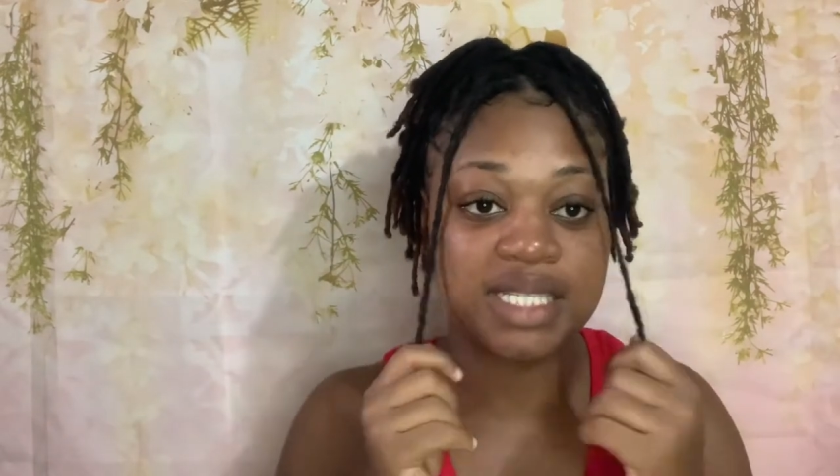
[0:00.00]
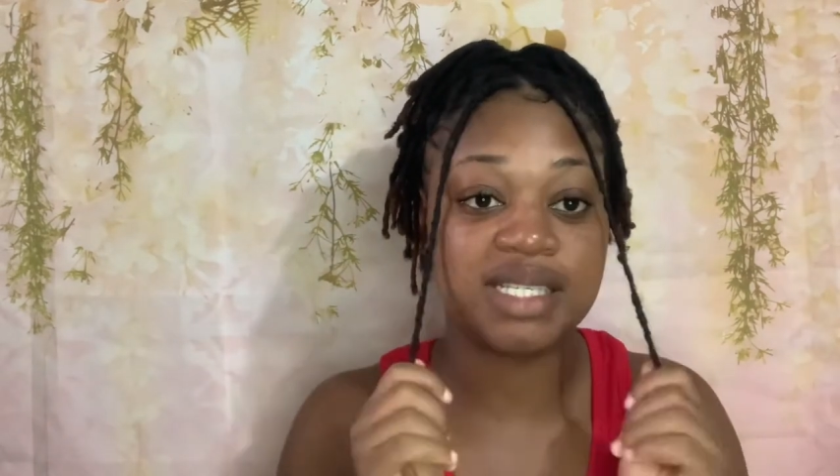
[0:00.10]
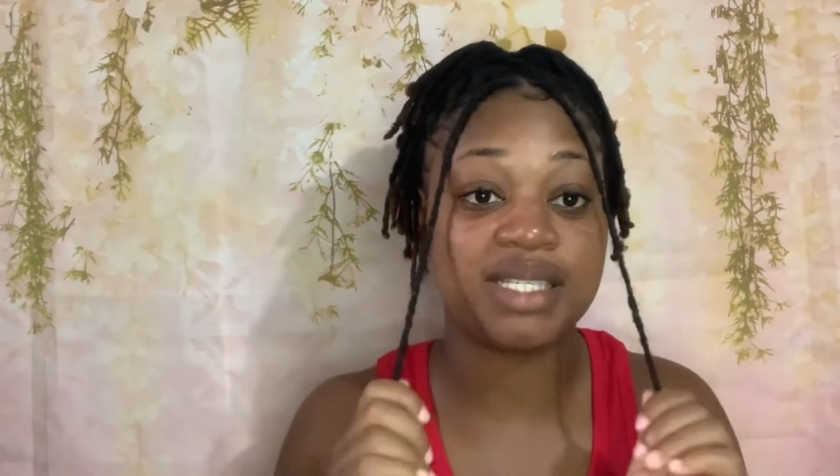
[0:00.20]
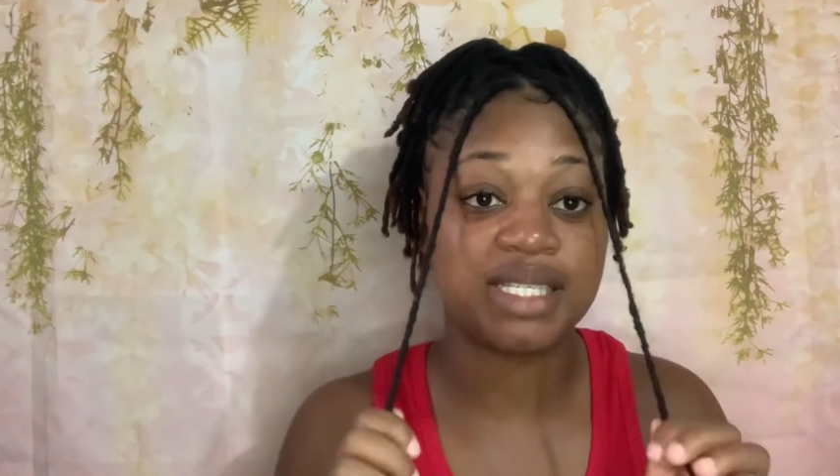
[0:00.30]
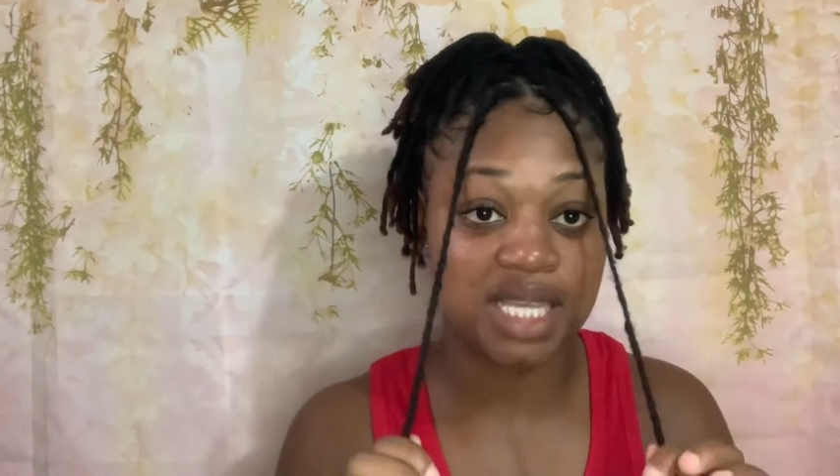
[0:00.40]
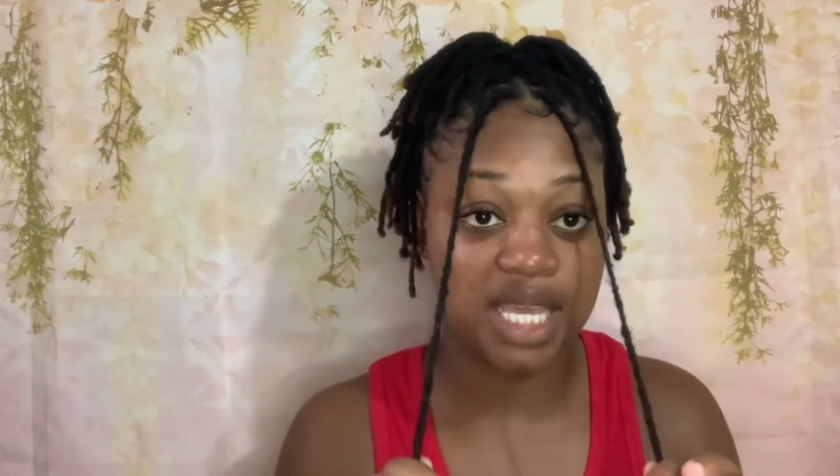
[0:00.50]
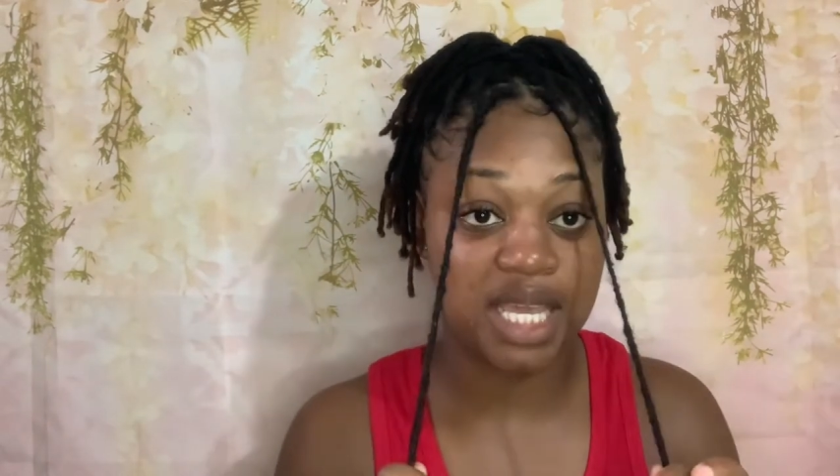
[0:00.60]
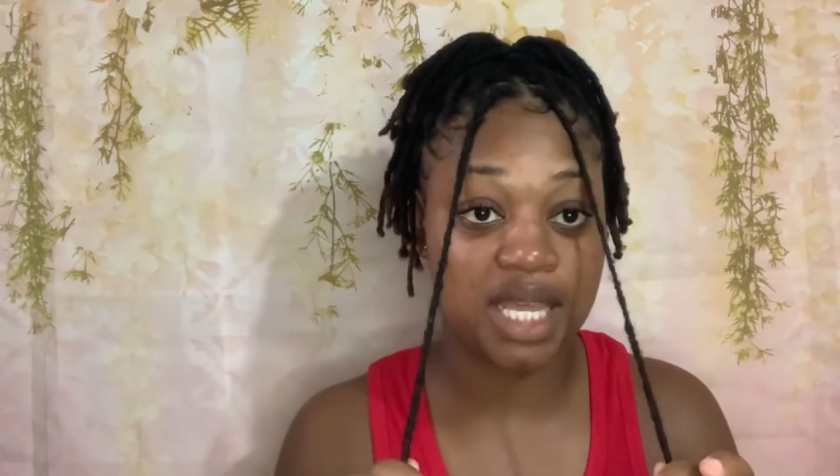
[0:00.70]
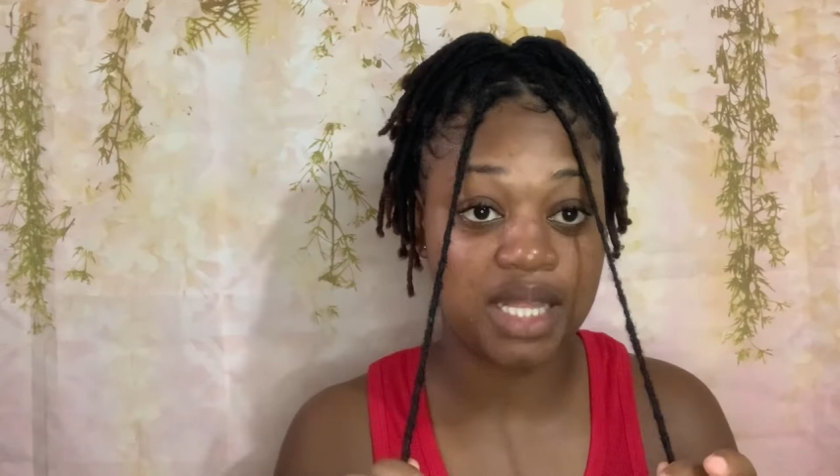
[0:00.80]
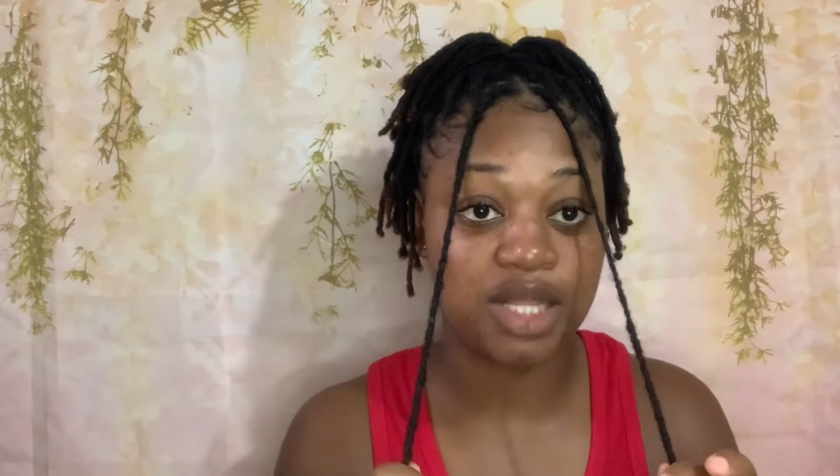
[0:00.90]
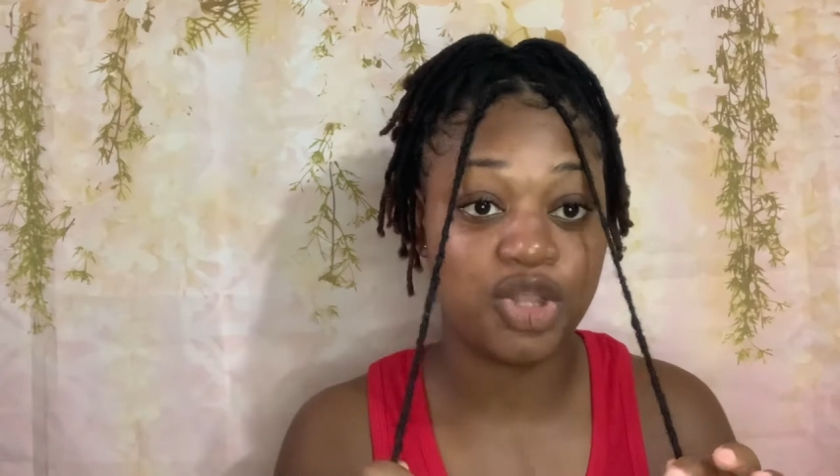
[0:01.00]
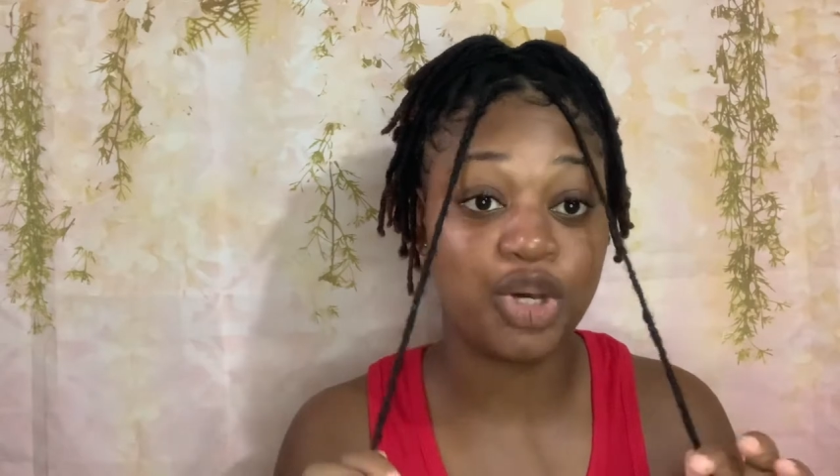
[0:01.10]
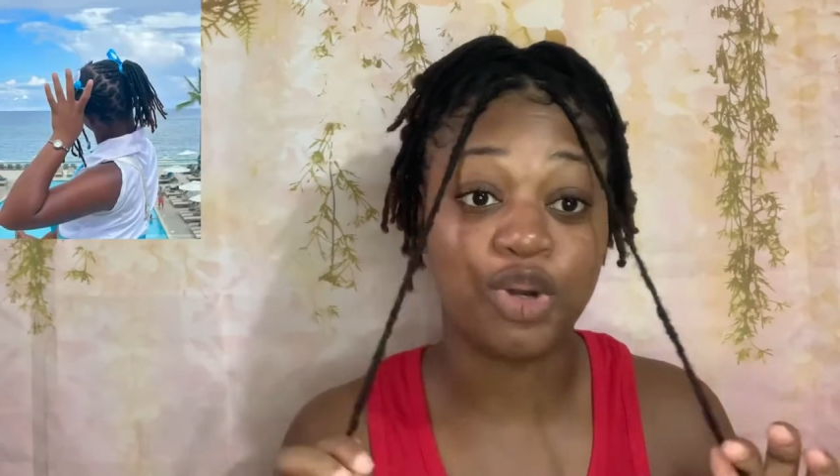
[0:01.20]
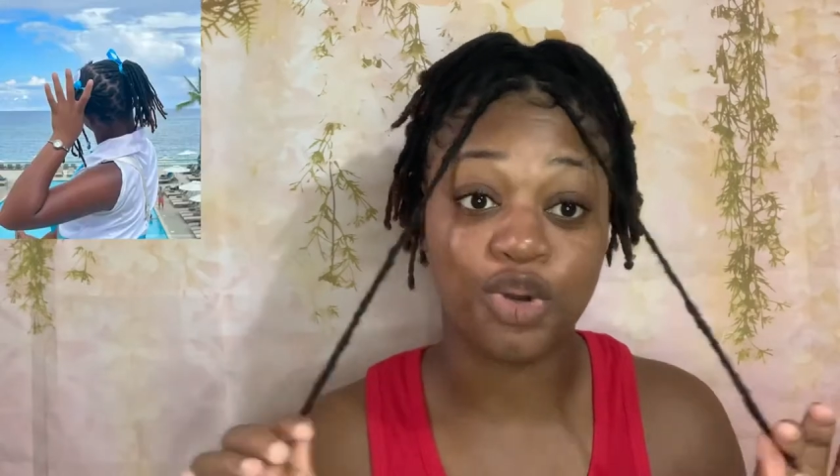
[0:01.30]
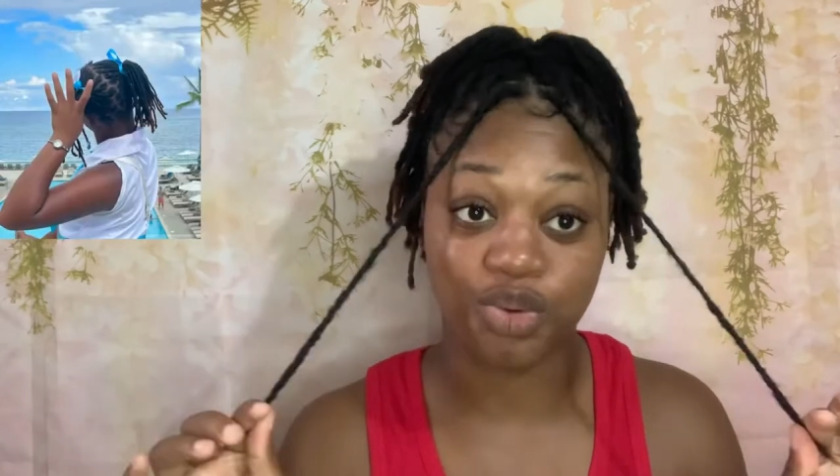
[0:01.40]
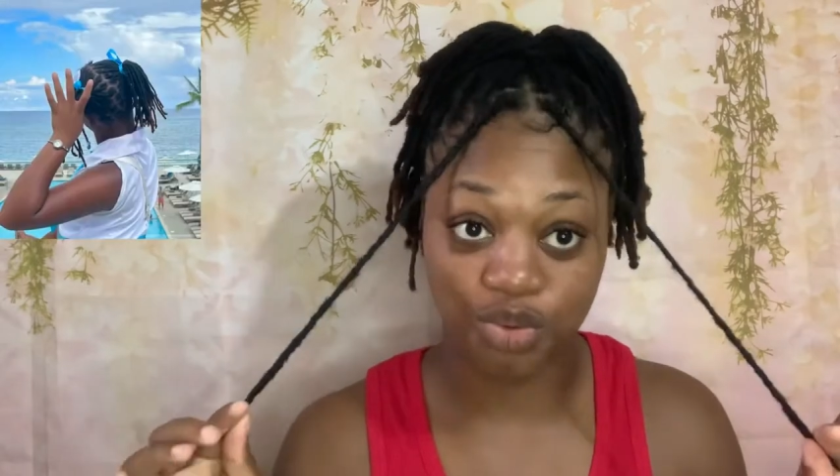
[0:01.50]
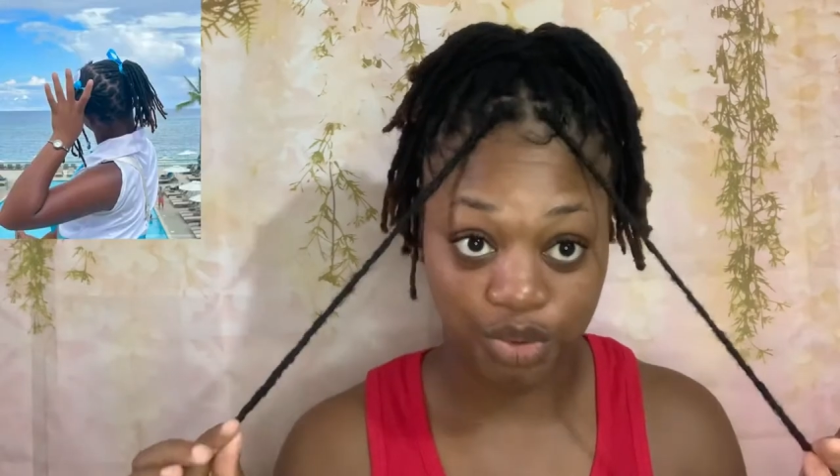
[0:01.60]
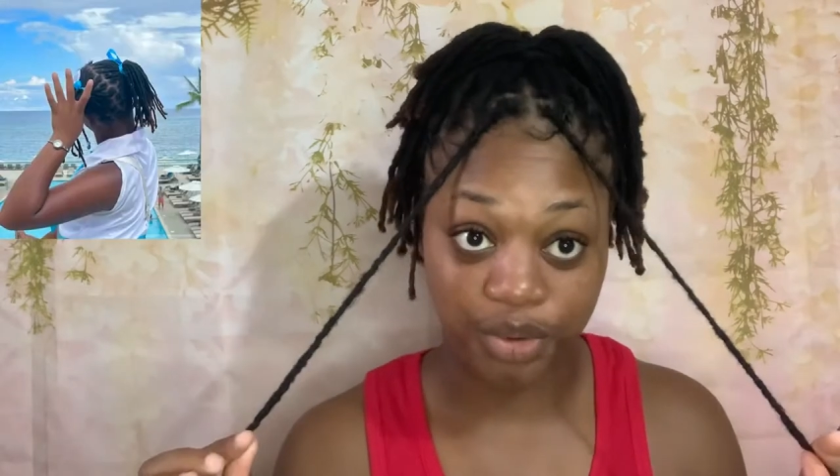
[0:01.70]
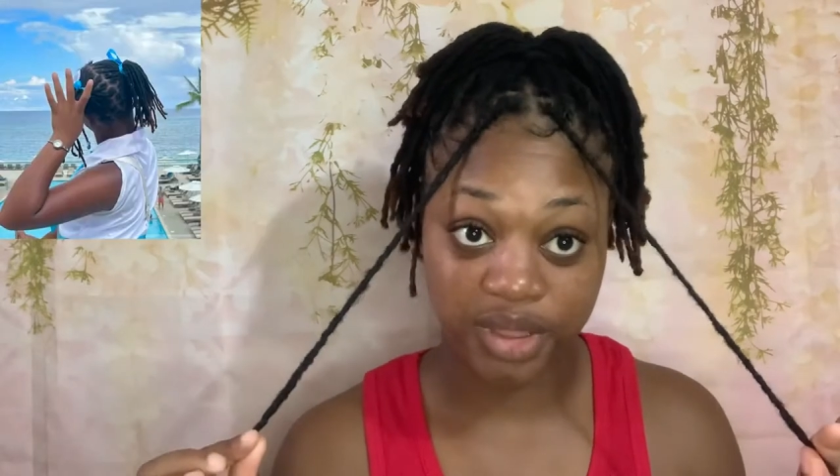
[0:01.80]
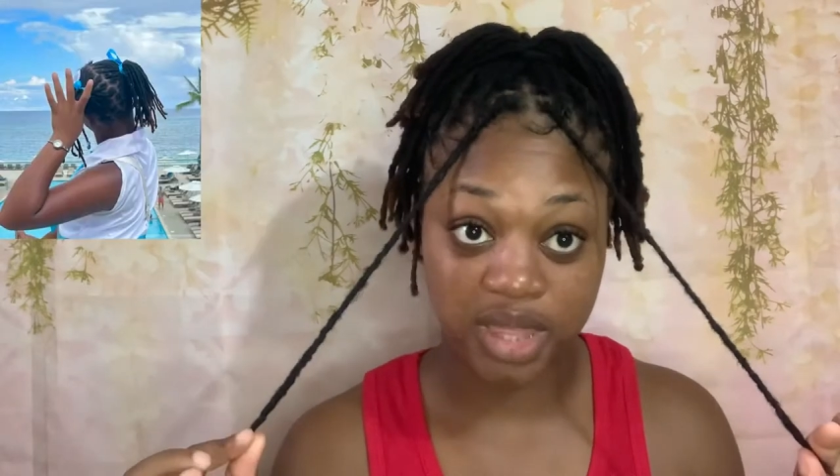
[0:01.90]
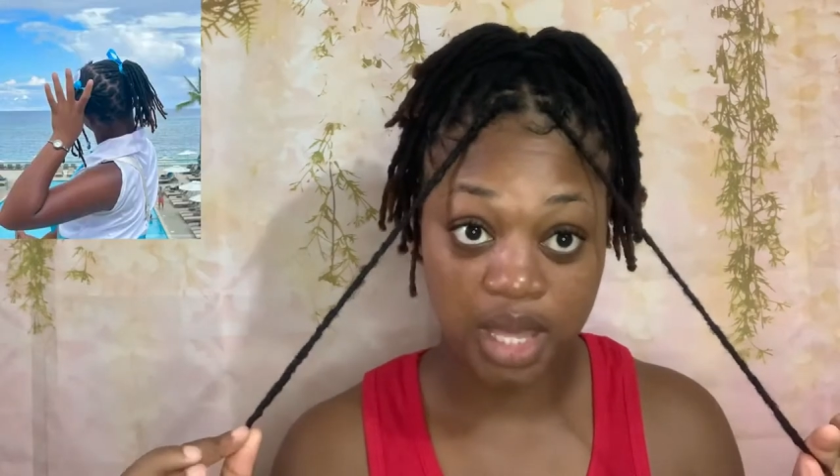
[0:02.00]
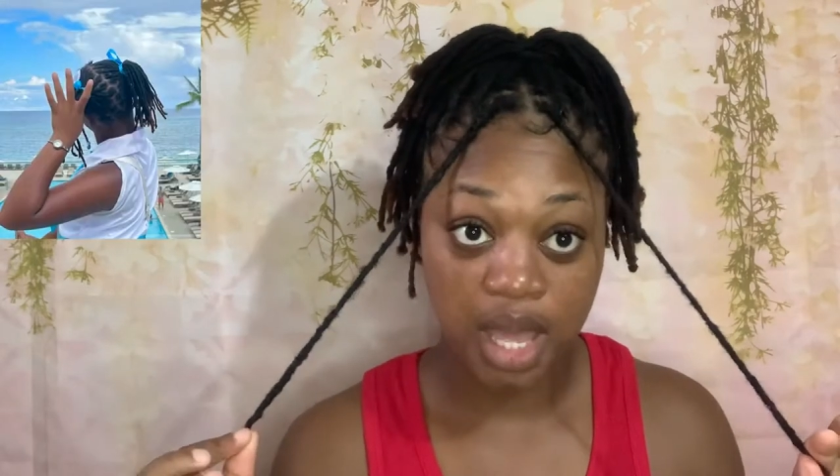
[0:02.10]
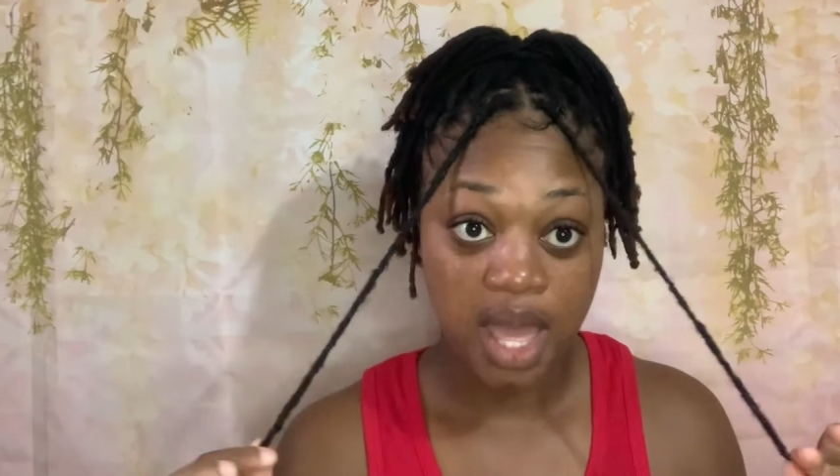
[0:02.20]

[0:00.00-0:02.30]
to seeing the growth.